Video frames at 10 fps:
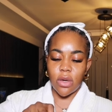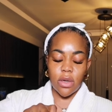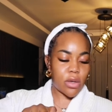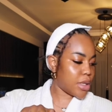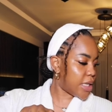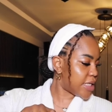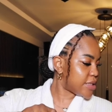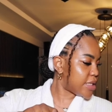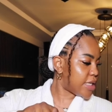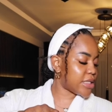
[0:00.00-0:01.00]
or
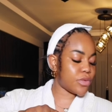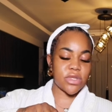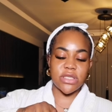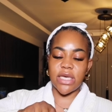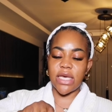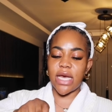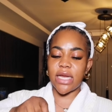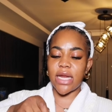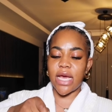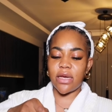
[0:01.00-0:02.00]
last night, I would say,
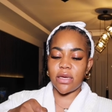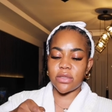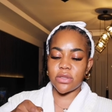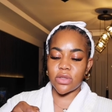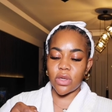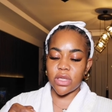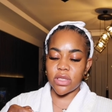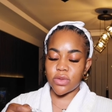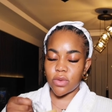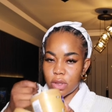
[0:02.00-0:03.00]
and I saw
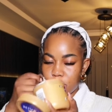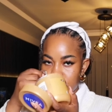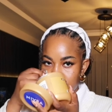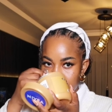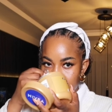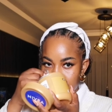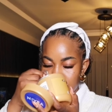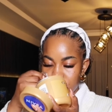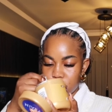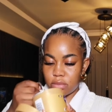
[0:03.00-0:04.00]
this one.
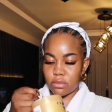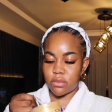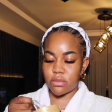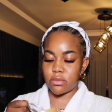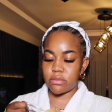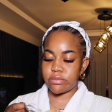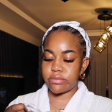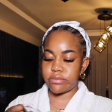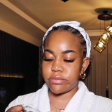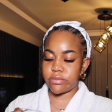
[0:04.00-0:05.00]

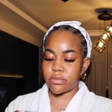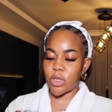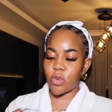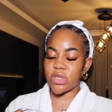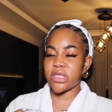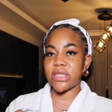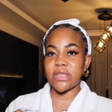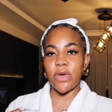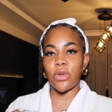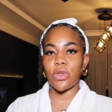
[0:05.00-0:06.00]
Mm, once the
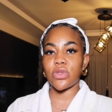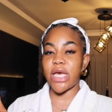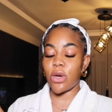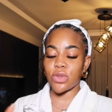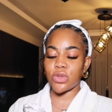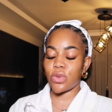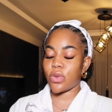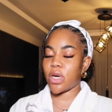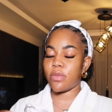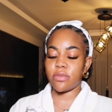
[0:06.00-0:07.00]
smell close, I also
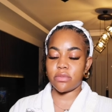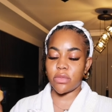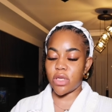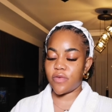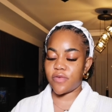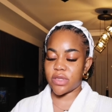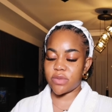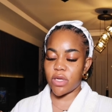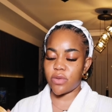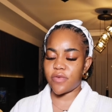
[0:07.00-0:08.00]
um love the
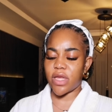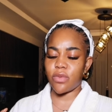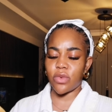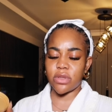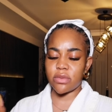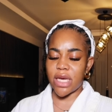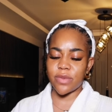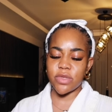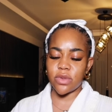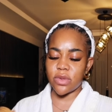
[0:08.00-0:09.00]
smell of that one.
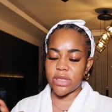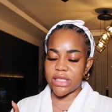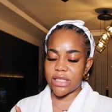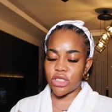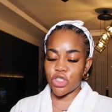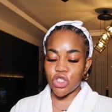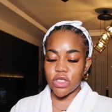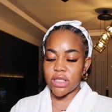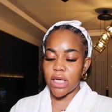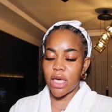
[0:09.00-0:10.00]
Absolutely delicious.